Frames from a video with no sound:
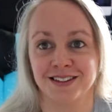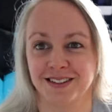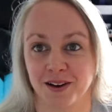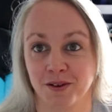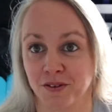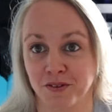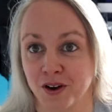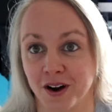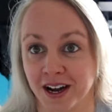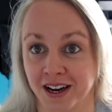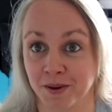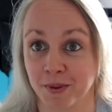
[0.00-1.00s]
Totally forgot
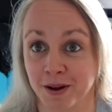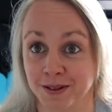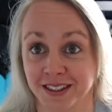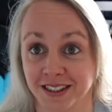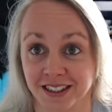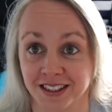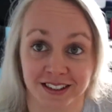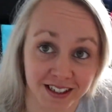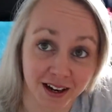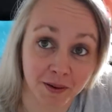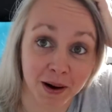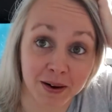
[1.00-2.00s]
I had a post that needed to
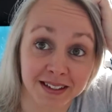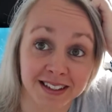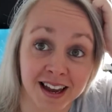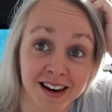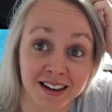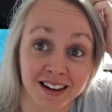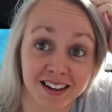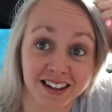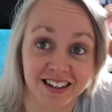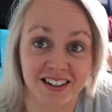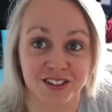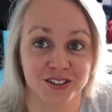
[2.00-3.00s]
go out at 10,
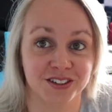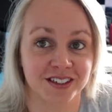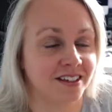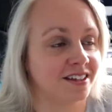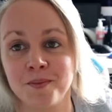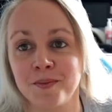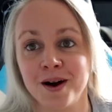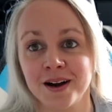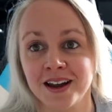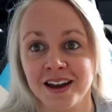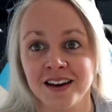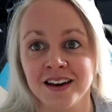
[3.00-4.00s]
just
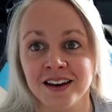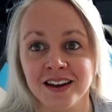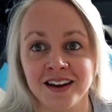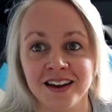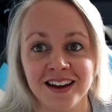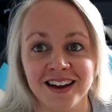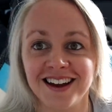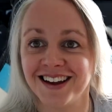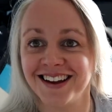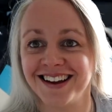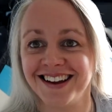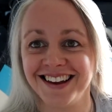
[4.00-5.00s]
marketing
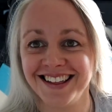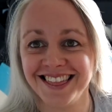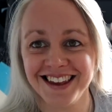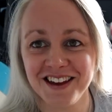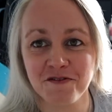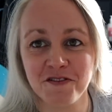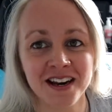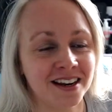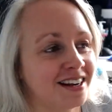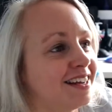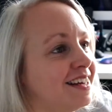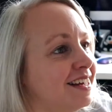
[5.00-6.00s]
the
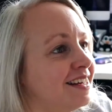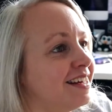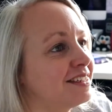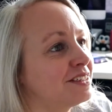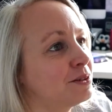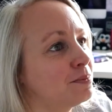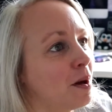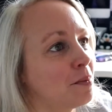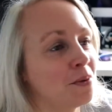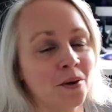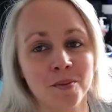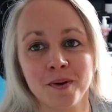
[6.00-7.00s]
event that just
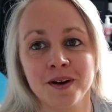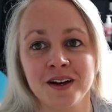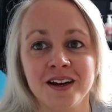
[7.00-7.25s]
popped up.